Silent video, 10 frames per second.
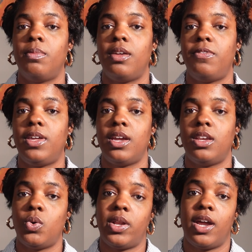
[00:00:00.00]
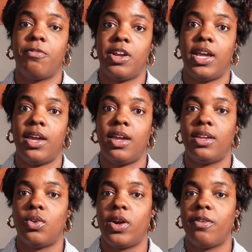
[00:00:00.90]
if you can't do it every day
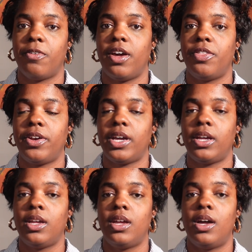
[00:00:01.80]
or every other day.